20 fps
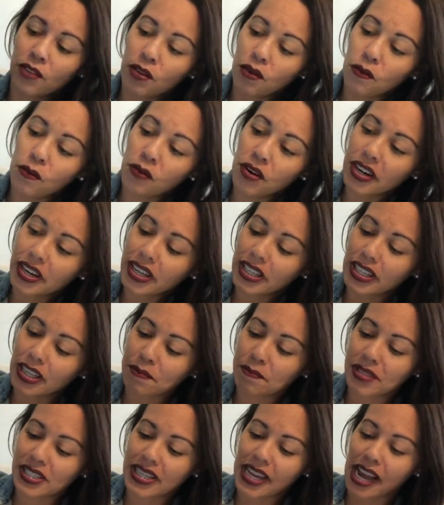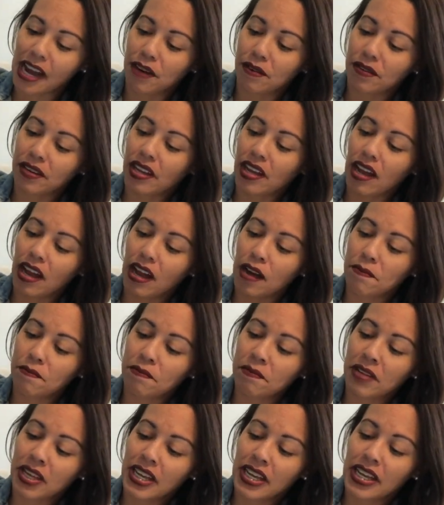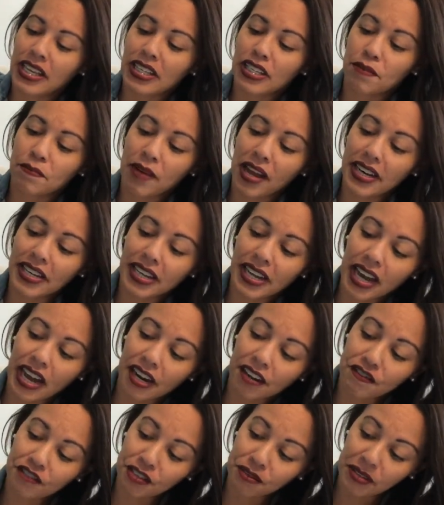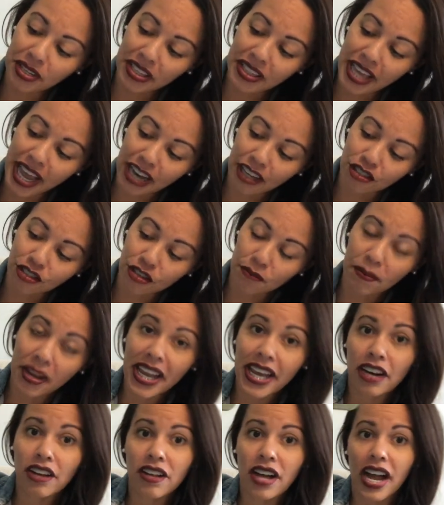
or it clips down, depending on if you need the extra panel